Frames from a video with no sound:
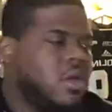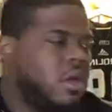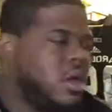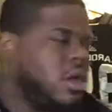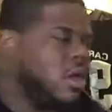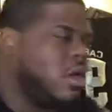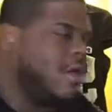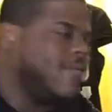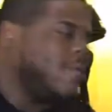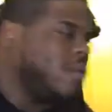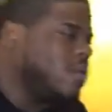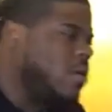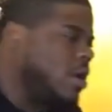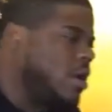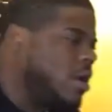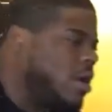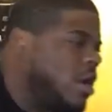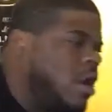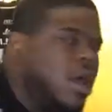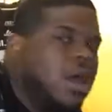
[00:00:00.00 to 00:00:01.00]
if you
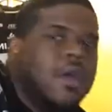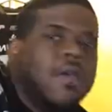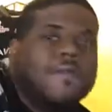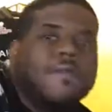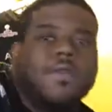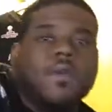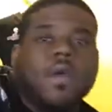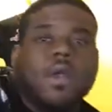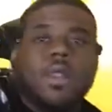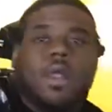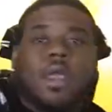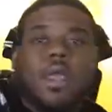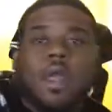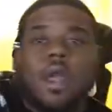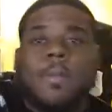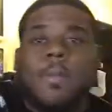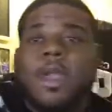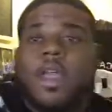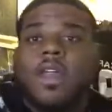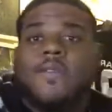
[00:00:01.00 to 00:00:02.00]
will, for the
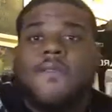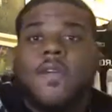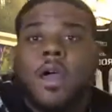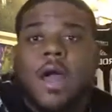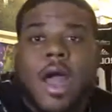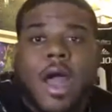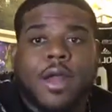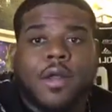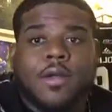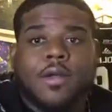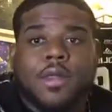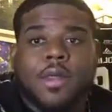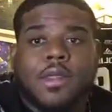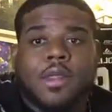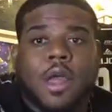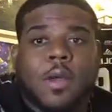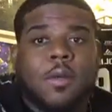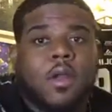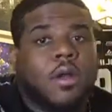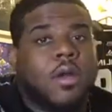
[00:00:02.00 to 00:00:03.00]
NFL honors that's
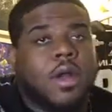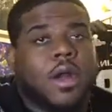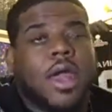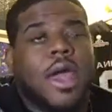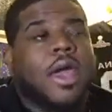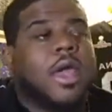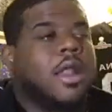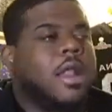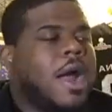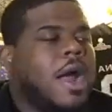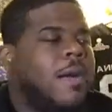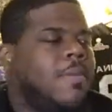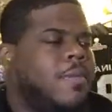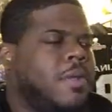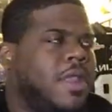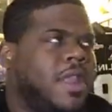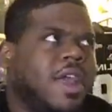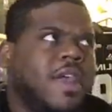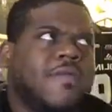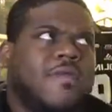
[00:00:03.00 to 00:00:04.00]
coming on tonight. I
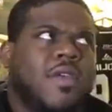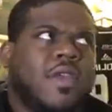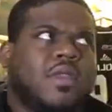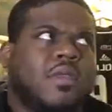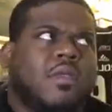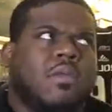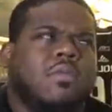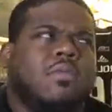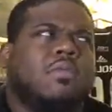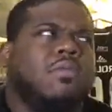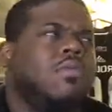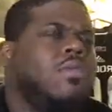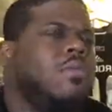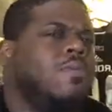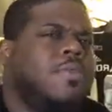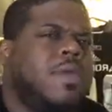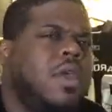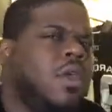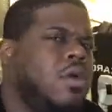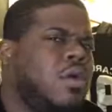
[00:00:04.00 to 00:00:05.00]
believe it will
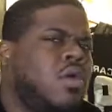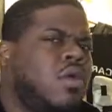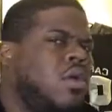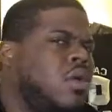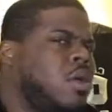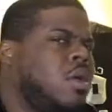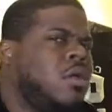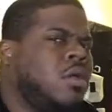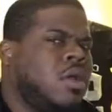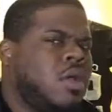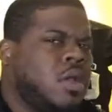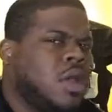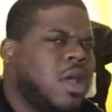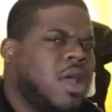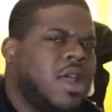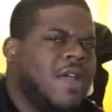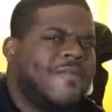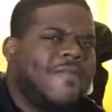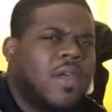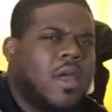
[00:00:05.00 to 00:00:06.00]
be on
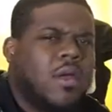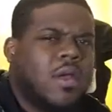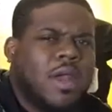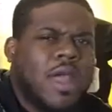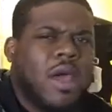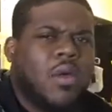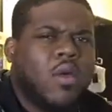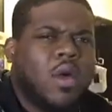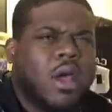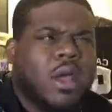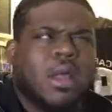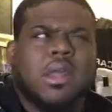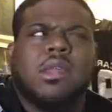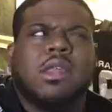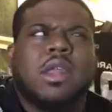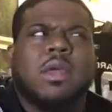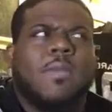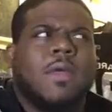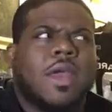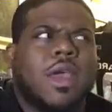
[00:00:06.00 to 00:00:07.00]
NFL Network and
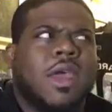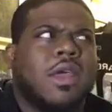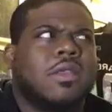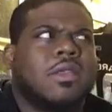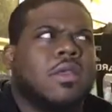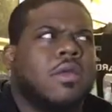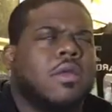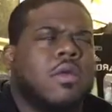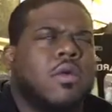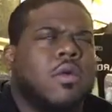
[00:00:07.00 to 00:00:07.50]
CBS.